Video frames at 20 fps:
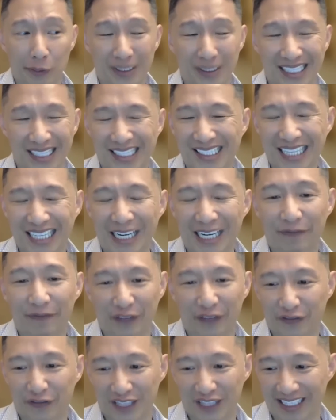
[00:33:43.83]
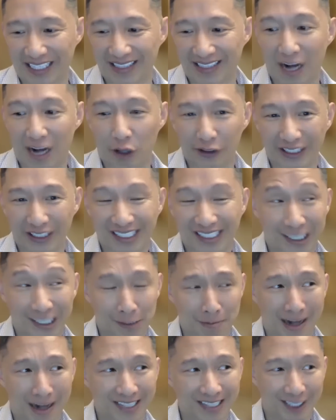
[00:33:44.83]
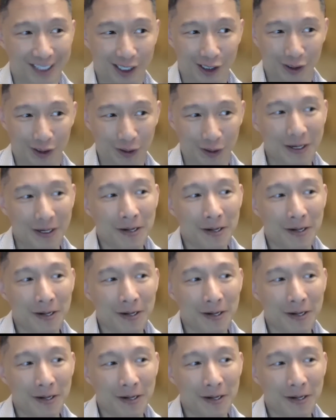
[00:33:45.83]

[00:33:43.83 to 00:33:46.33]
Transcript: 1650, not only 6 months ago.